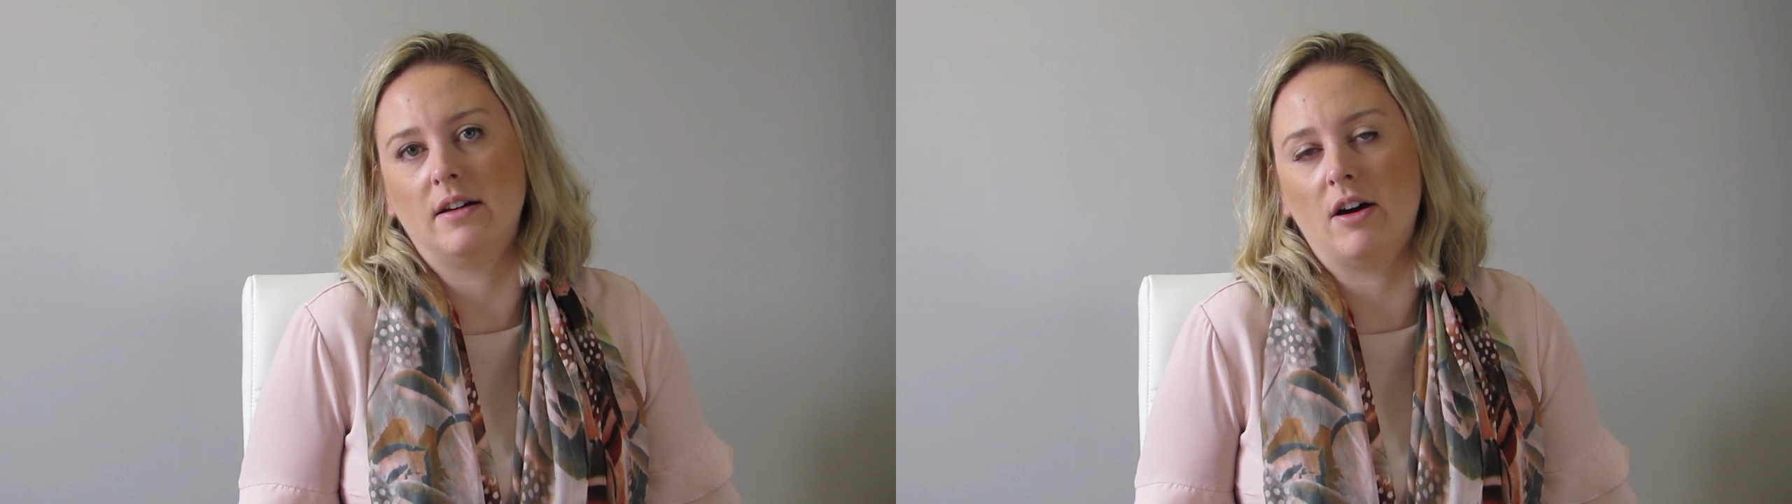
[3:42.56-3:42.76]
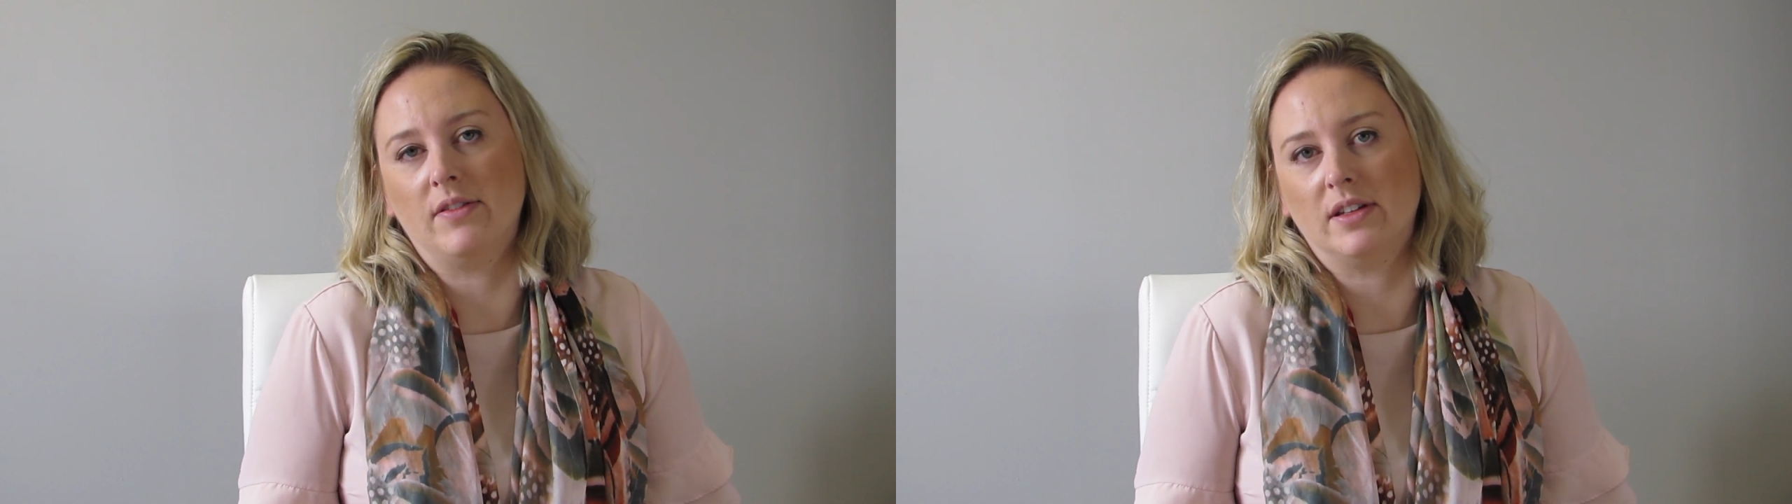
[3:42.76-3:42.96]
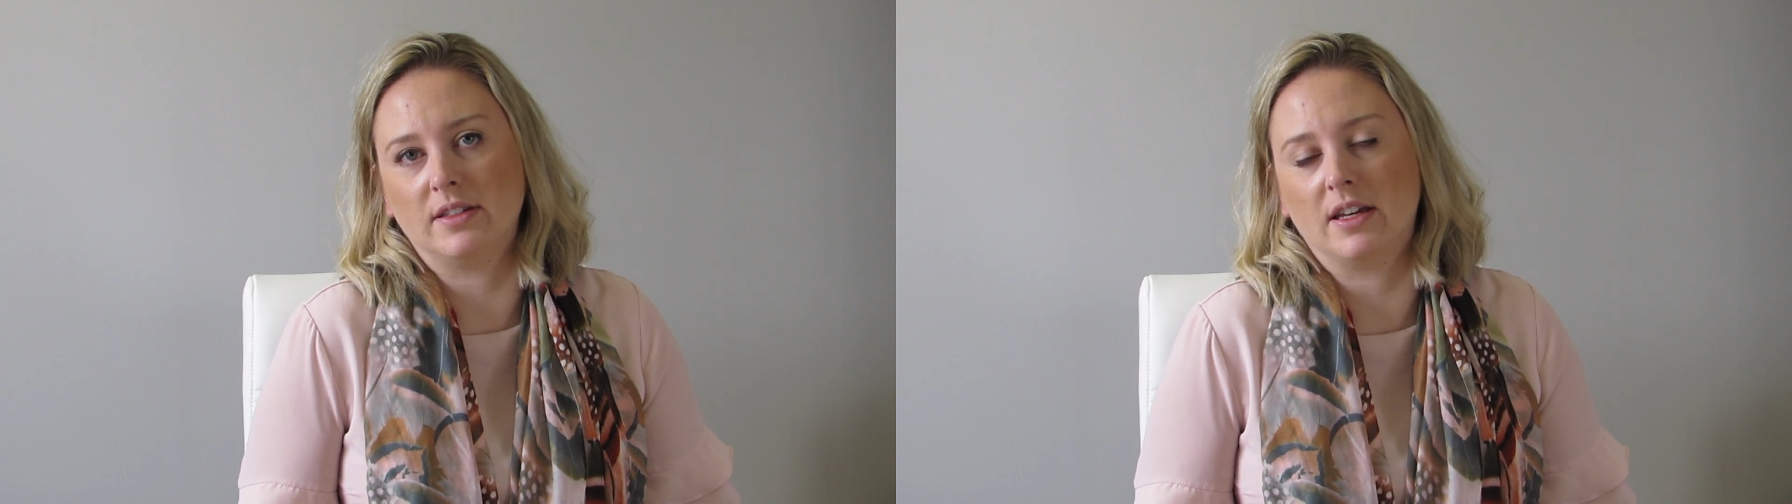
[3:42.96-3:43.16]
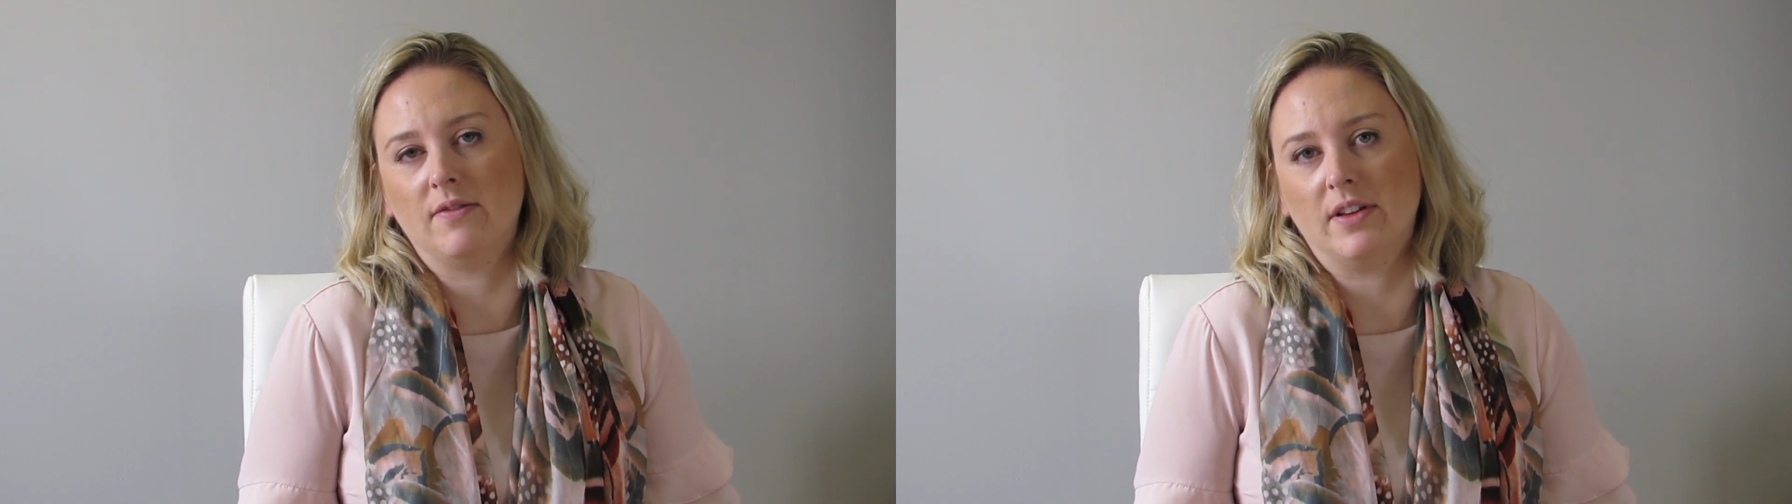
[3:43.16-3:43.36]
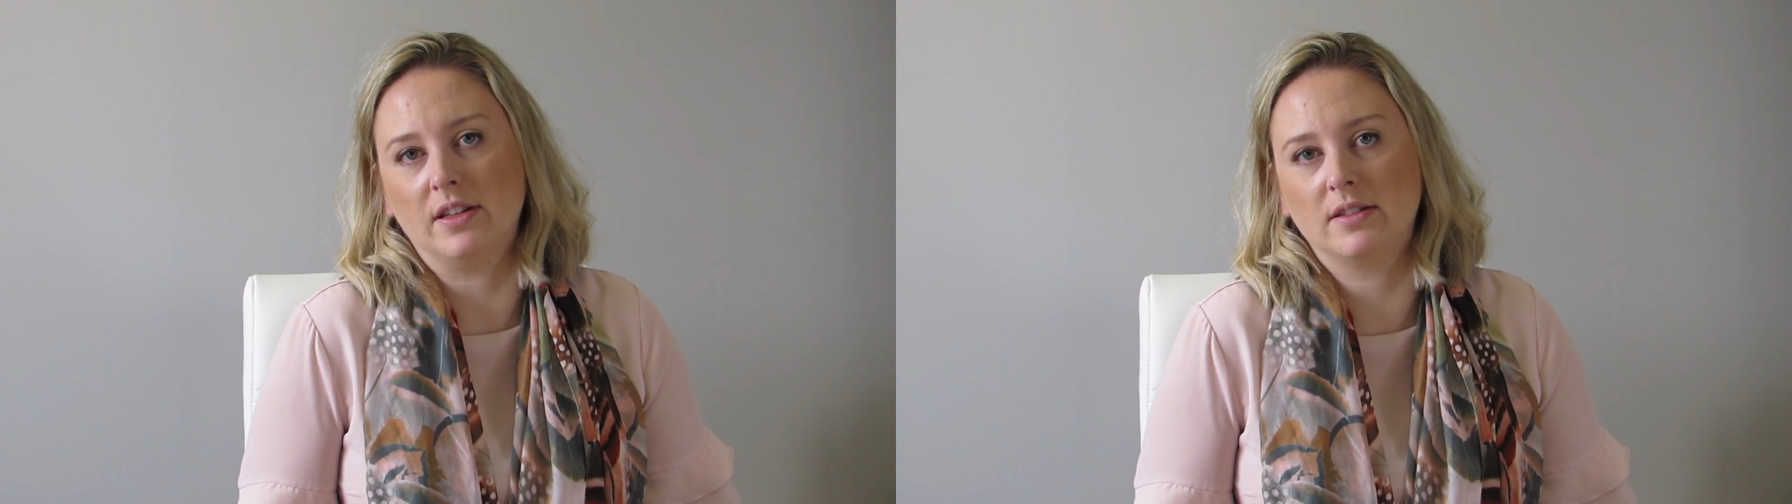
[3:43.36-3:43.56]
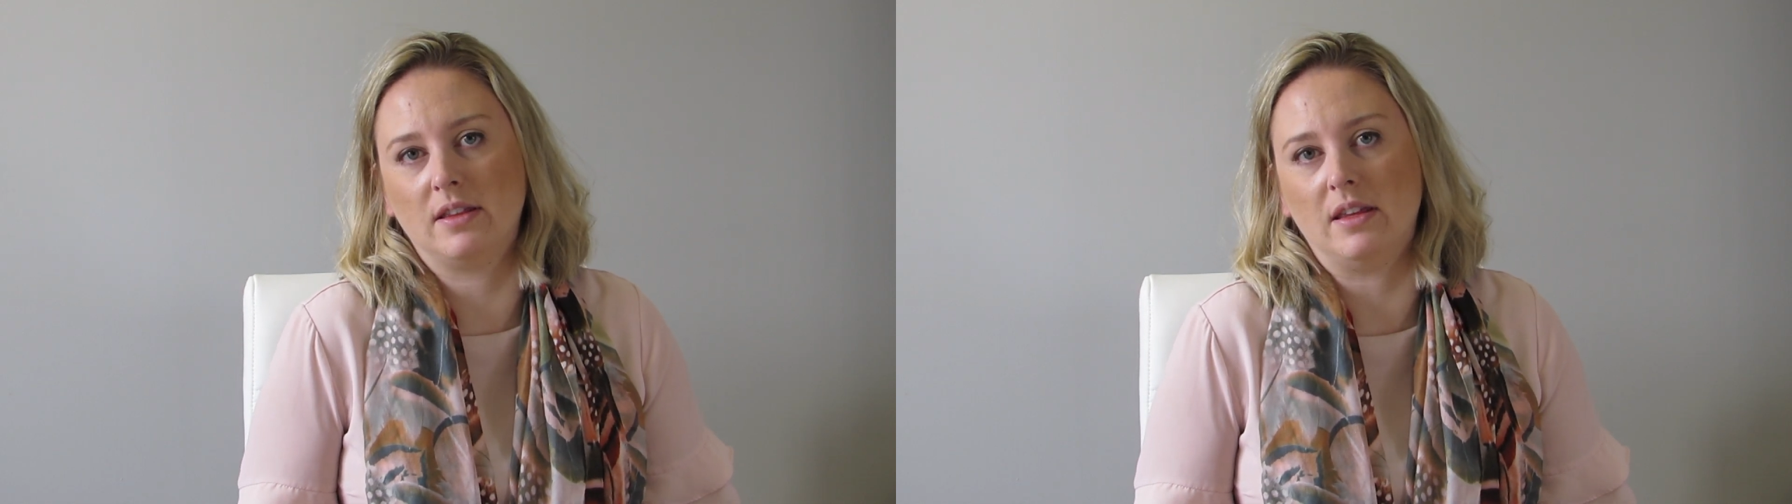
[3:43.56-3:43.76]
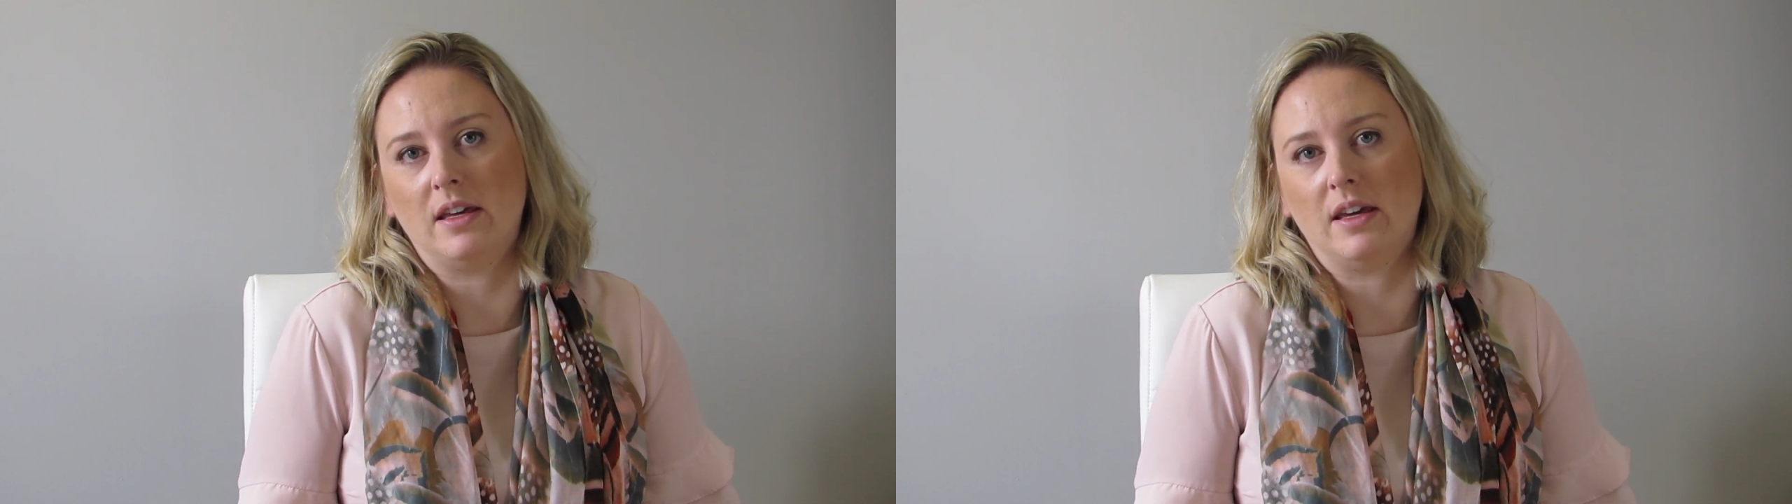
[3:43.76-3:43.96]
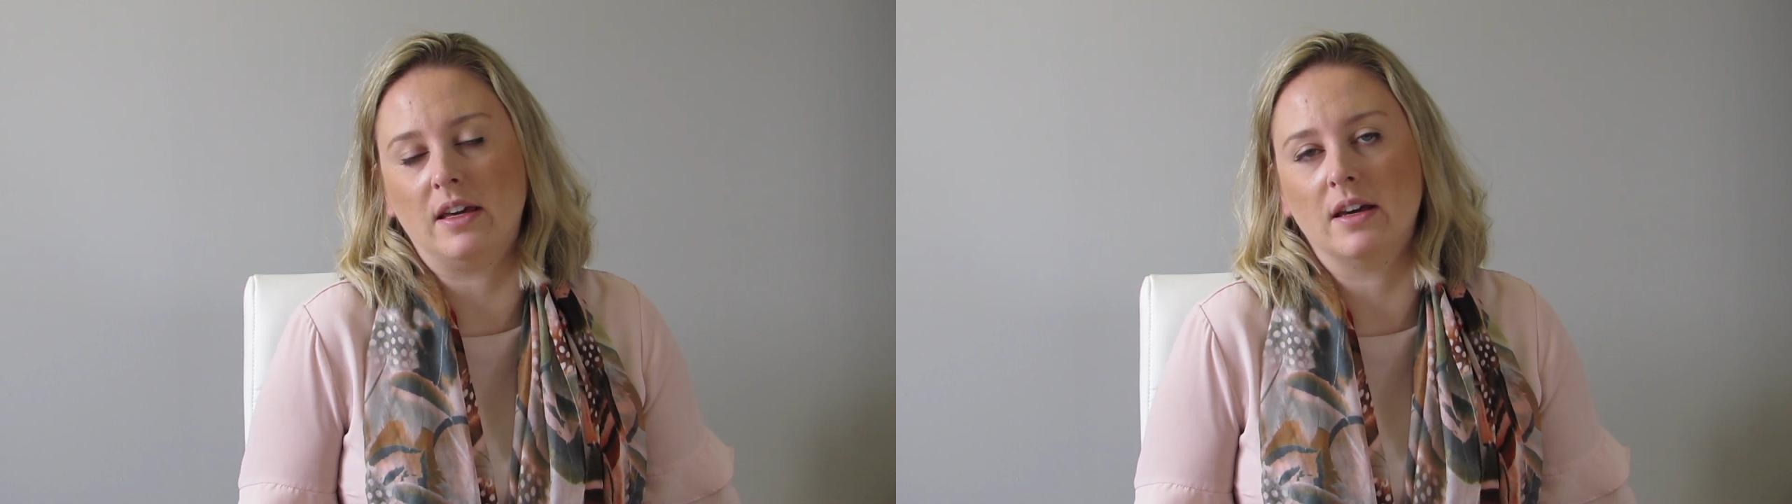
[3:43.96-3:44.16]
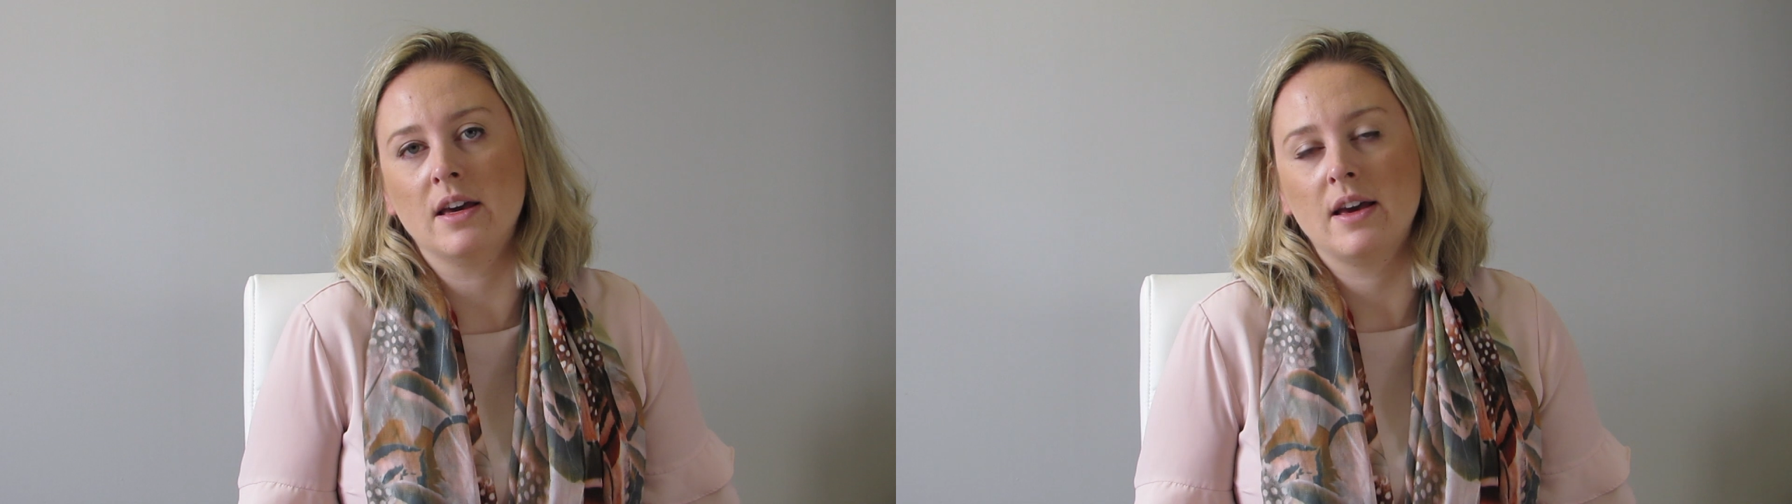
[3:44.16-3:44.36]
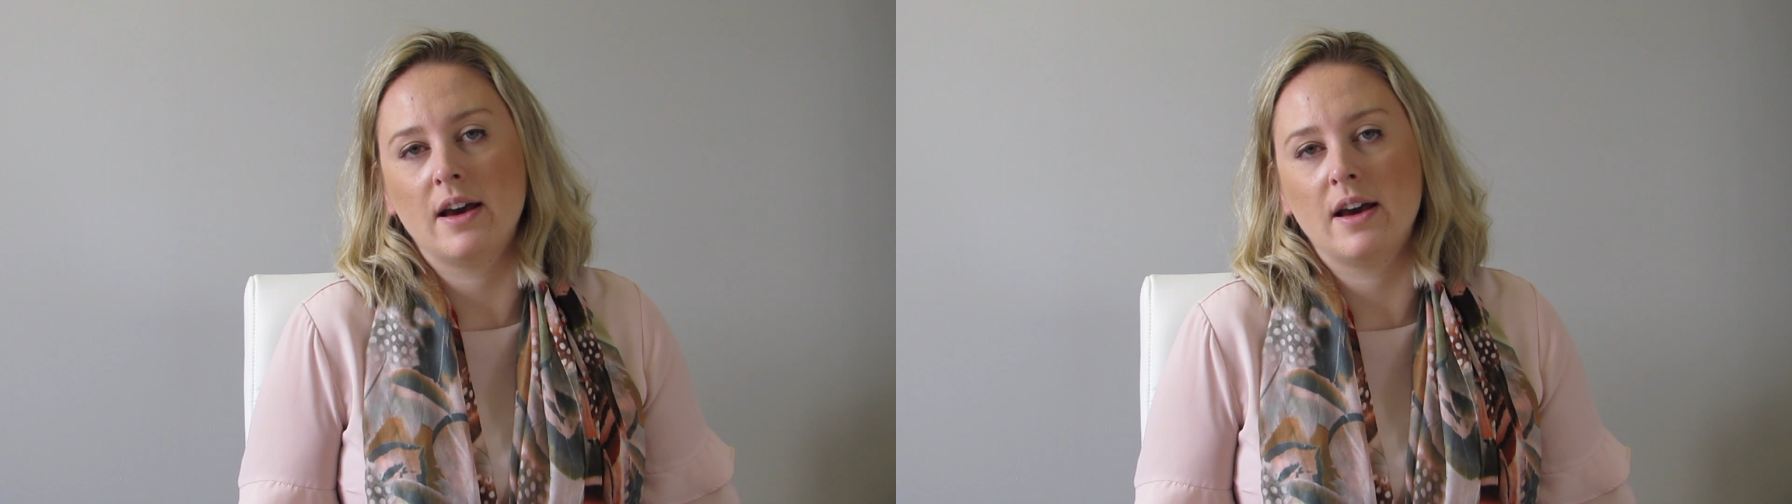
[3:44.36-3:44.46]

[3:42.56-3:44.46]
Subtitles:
obviously convince the